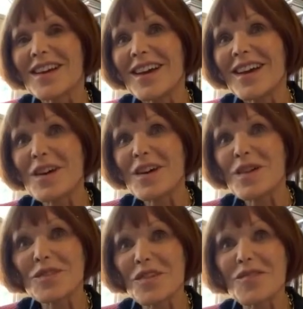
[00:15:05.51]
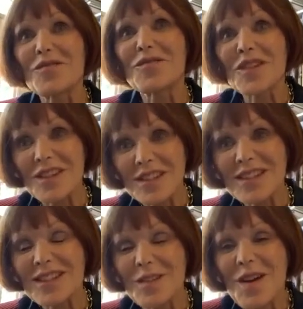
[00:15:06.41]
And that was a
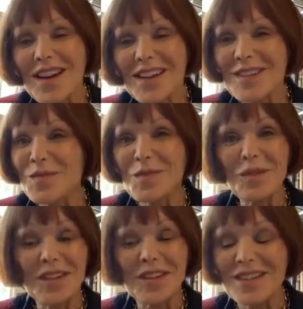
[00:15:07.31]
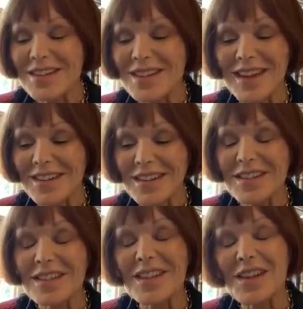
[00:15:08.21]
first in my experience, and
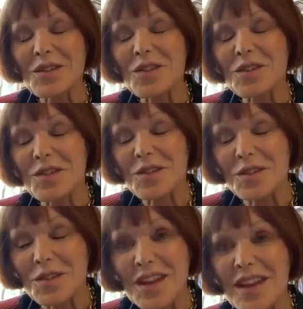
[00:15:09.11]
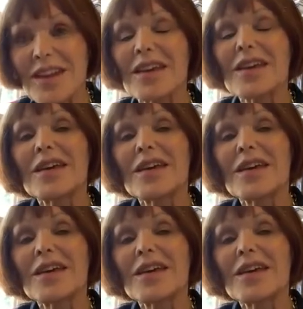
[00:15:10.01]
it's lasted to this day.